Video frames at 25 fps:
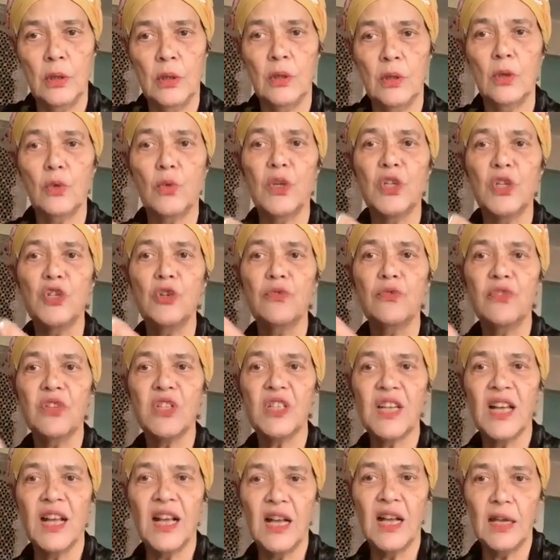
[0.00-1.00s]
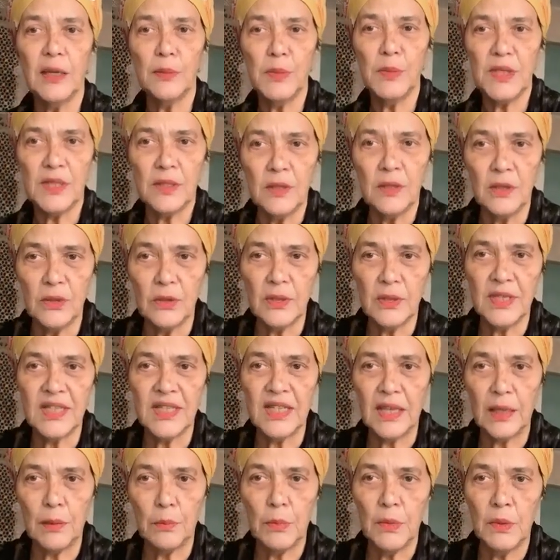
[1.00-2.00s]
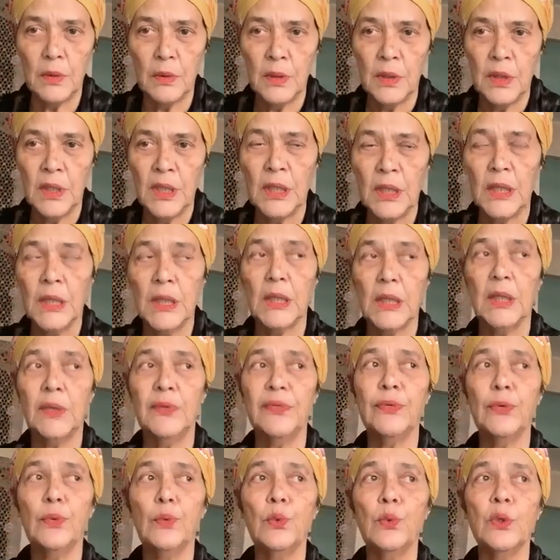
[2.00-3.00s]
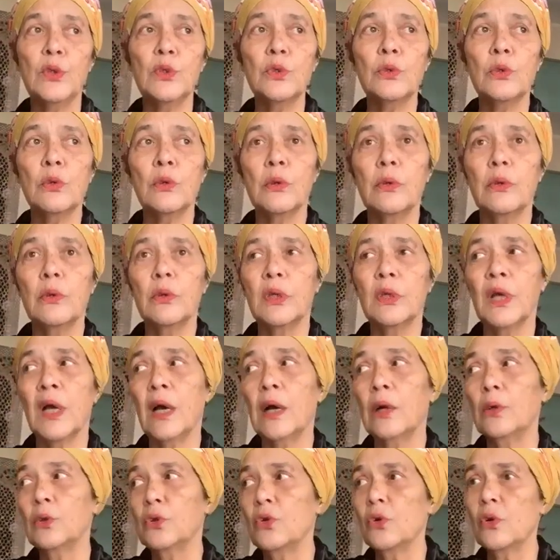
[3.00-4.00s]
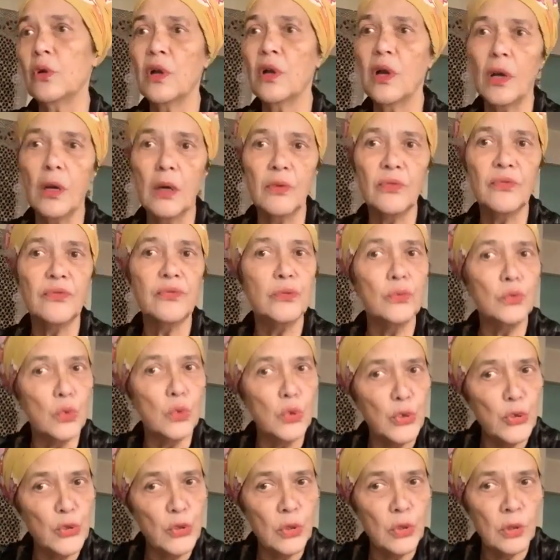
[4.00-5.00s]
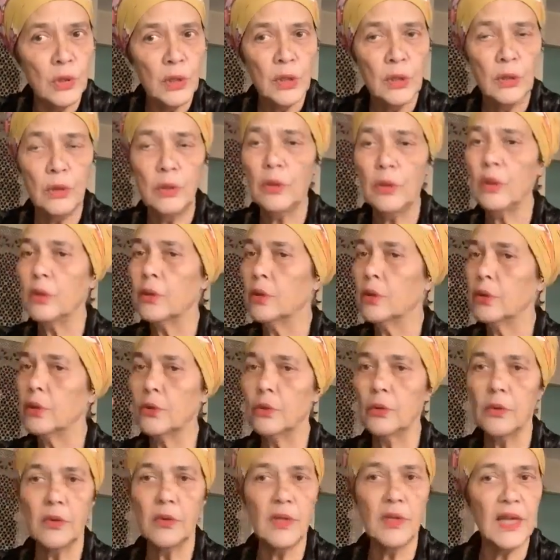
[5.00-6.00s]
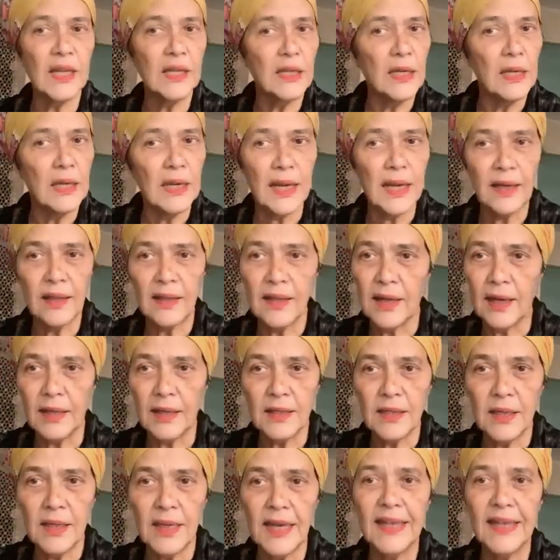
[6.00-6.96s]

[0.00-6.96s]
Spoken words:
The question of time is not the same. If you want to learn how to carve wood, you're not going to do that in like that.